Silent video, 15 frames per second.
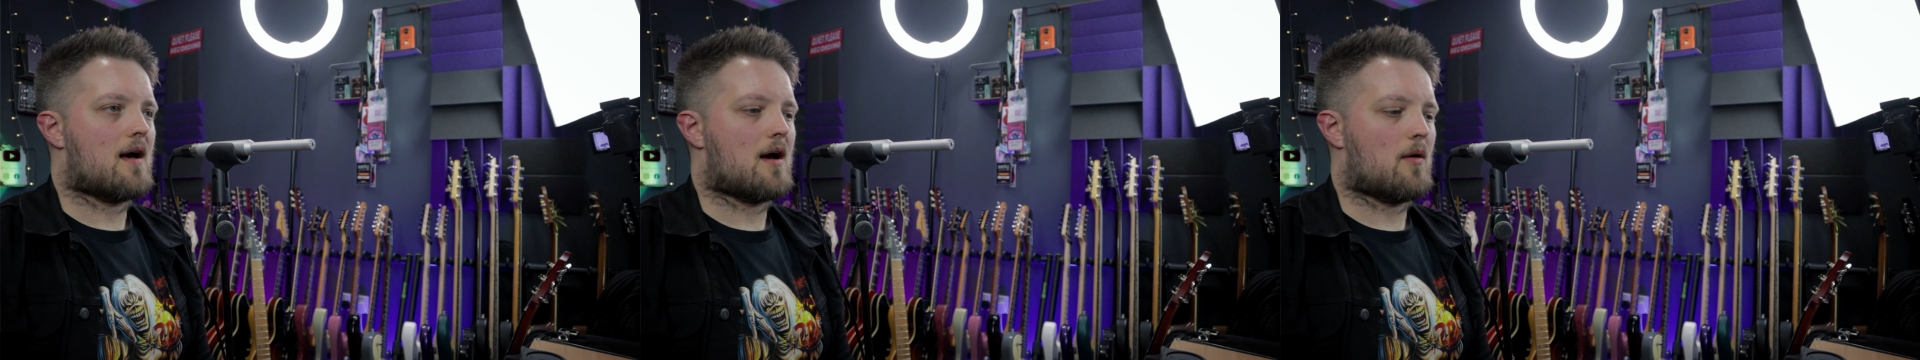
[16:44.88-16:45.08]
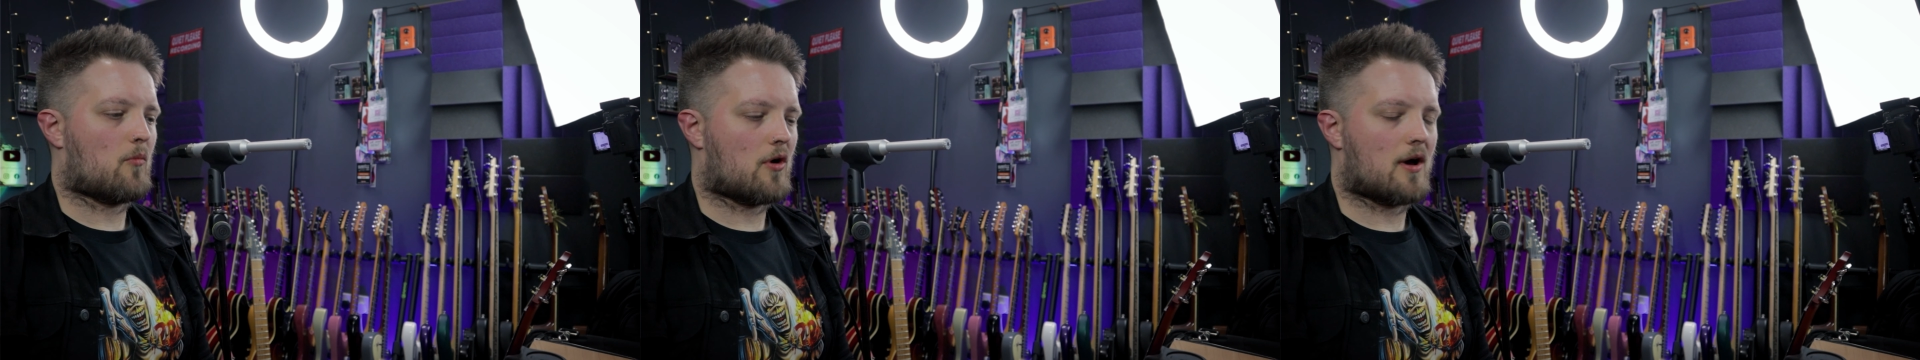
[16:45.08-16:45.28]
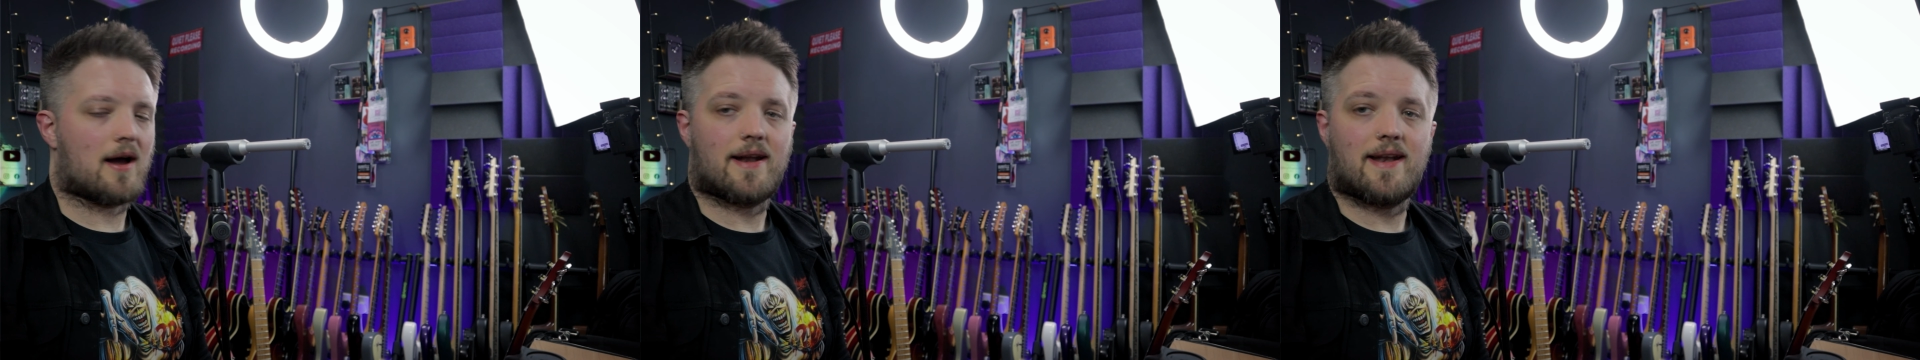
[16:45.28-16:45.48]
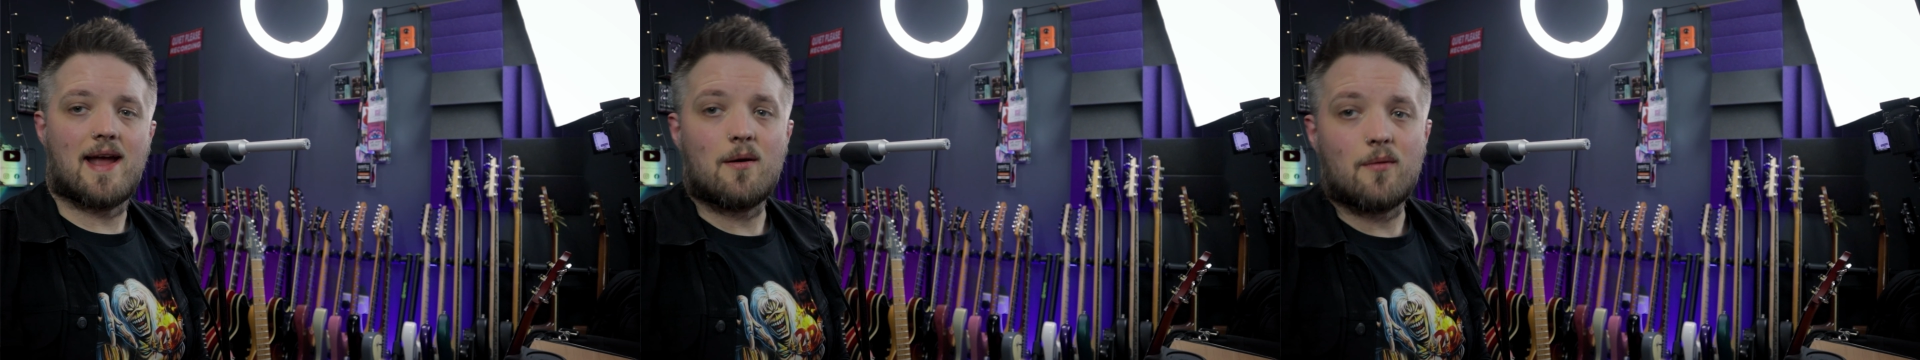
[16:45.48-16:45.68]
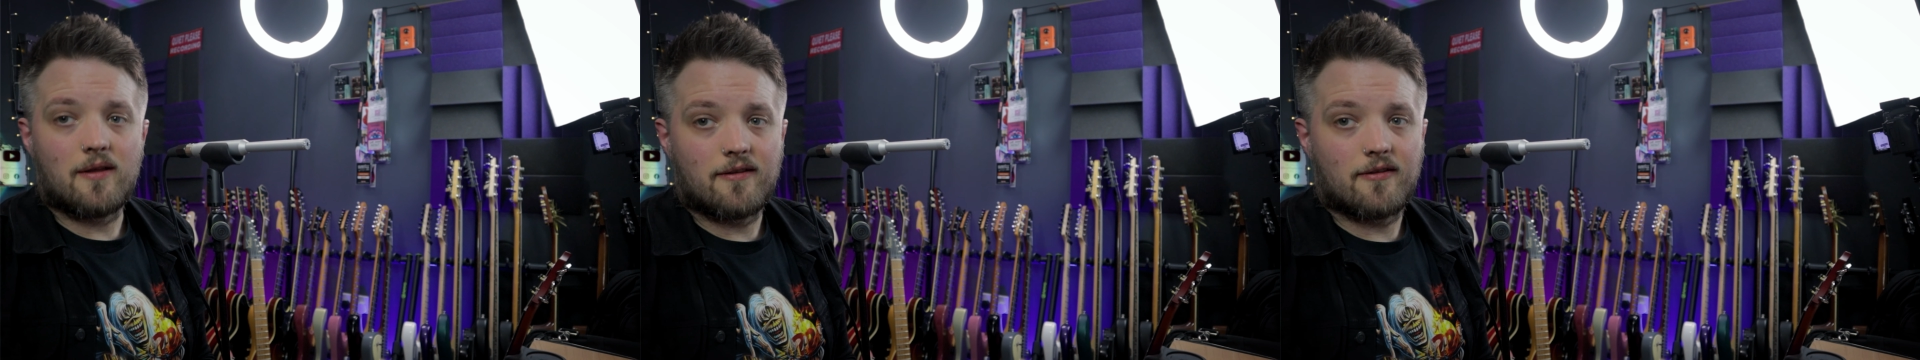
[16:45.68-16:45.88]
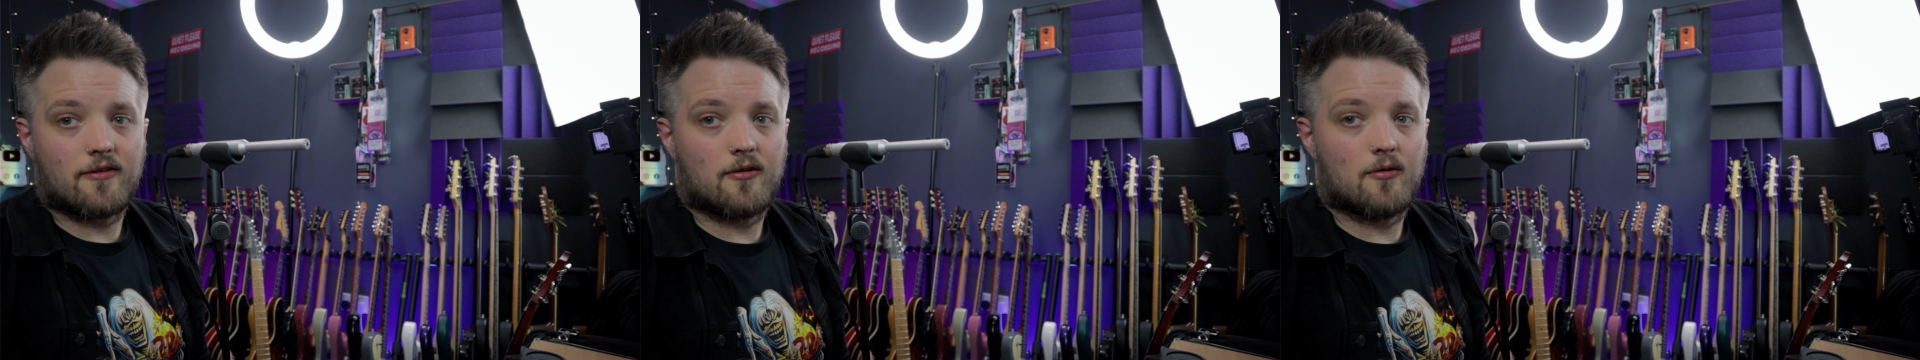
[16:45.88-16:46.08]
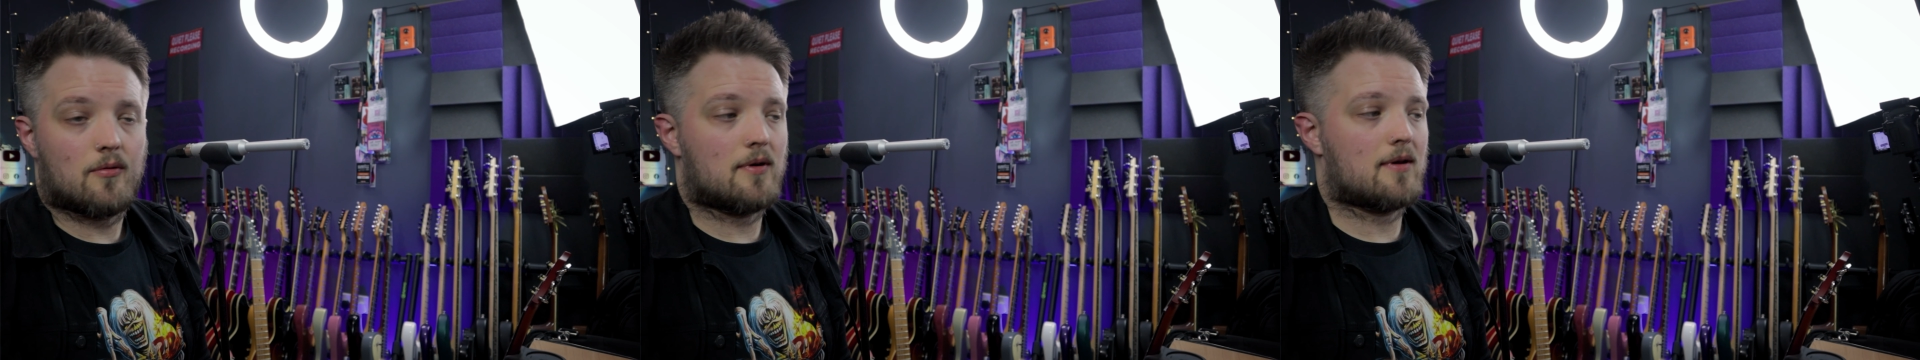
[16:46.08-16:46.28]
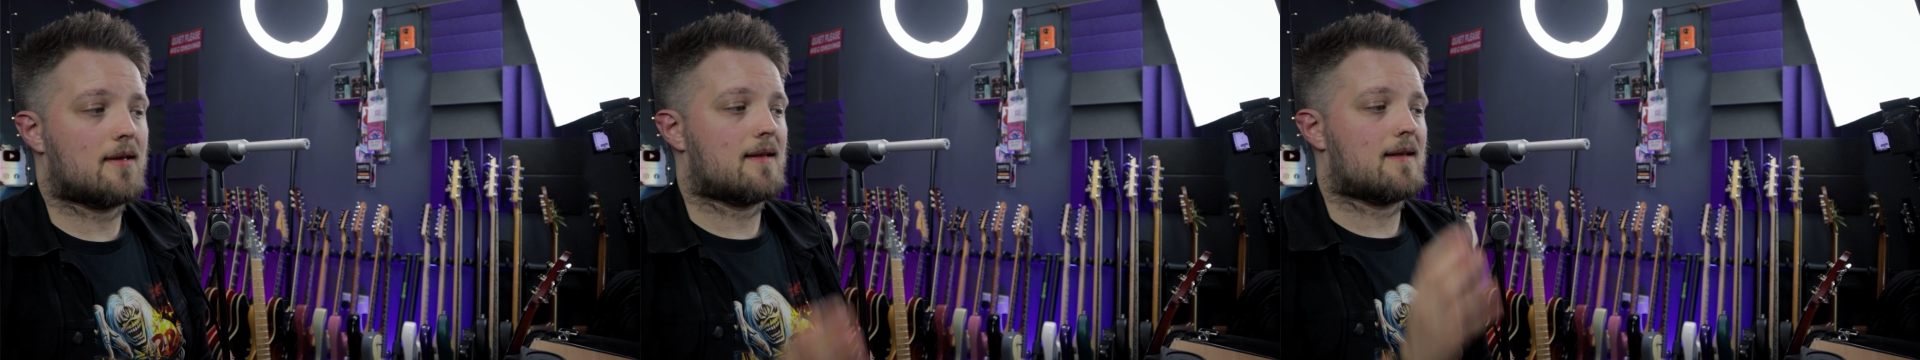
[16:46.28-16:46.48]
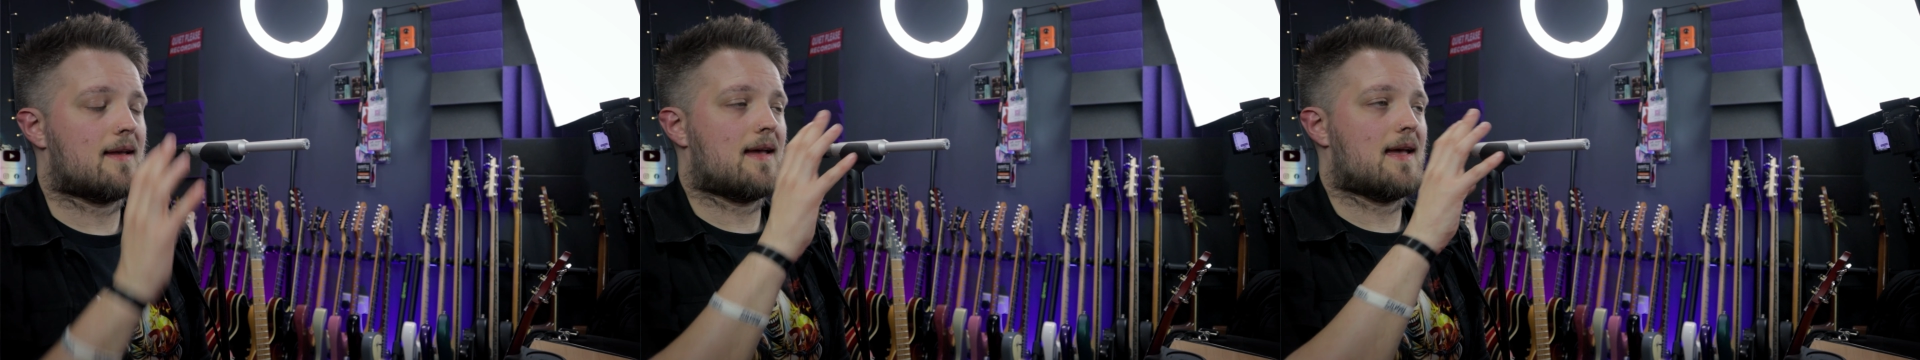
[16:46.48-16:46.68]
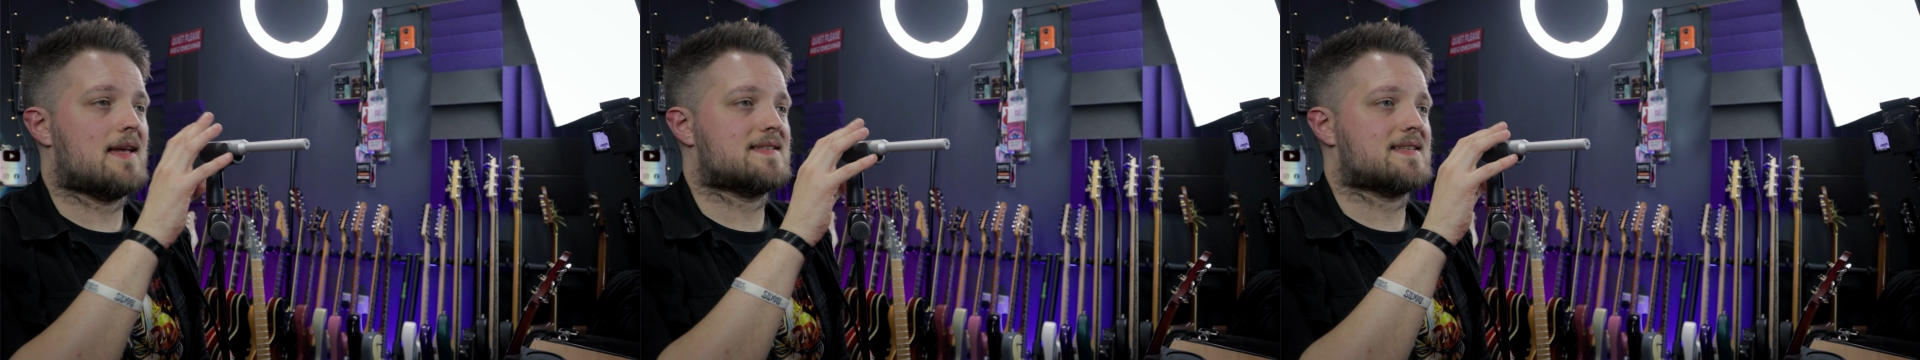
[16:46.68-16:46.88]
And what I now need to do
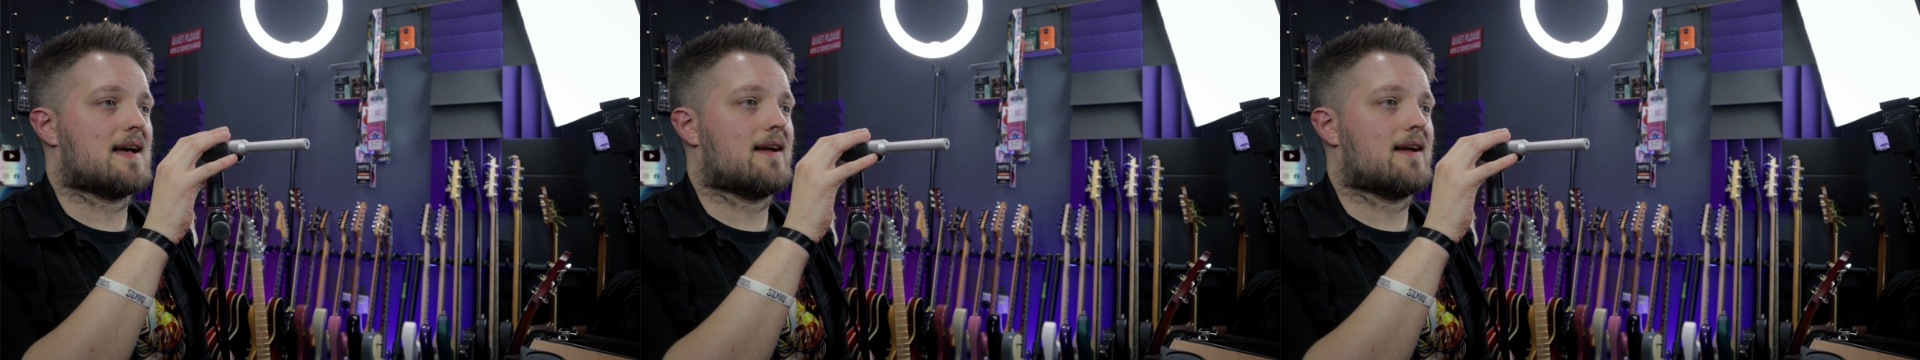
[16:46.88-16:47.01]
is